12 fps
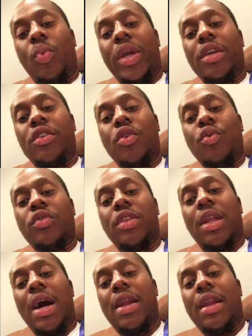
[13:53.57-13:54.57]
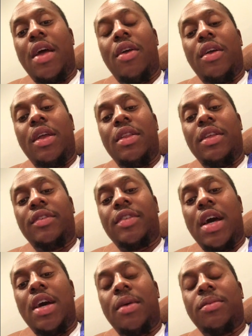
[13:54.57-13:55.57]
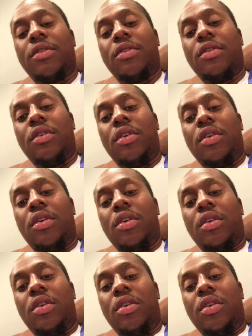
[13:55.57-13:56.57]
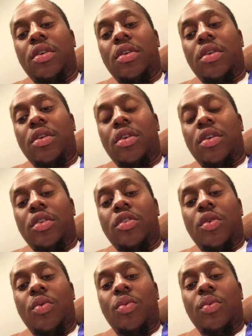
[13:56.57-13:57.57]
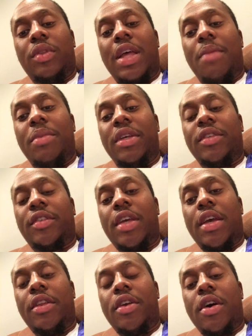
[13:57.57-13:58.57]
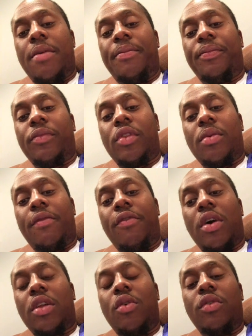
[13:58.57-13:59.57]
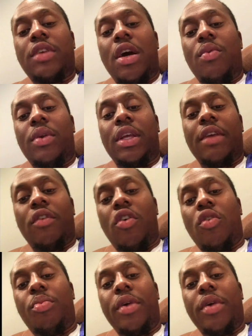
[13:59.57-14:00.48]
we could use a lot of that in these times. So, with that being said, um, before I close out, I want to give all